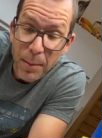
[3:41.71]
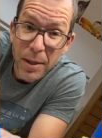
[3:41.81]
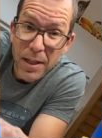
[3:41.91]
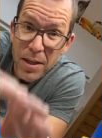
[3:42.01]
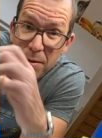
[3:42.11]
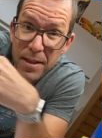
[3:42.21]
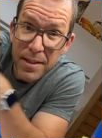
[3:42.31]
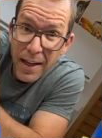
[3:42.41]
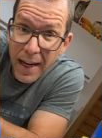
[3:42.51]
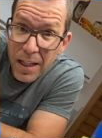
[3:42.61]
I'm going to use this
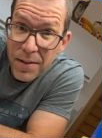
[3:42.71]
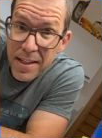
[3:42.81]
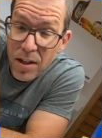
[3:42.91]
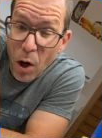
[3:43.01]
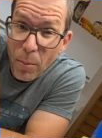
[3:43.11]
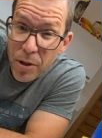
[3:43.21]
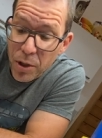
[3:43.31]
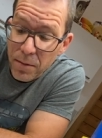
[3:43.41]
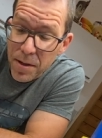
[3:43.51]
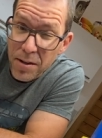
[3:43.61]
kind of as an
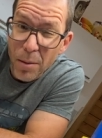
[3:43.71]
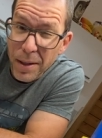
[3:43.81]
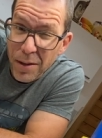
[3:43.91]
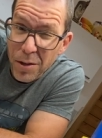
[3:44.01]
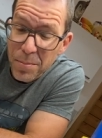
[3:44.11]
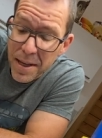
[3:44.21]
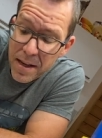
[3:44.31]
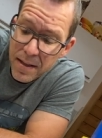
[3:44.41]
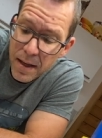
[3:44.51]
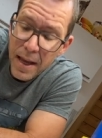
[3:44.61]
armature for sculpting the new
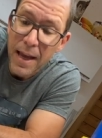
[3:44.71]
piece,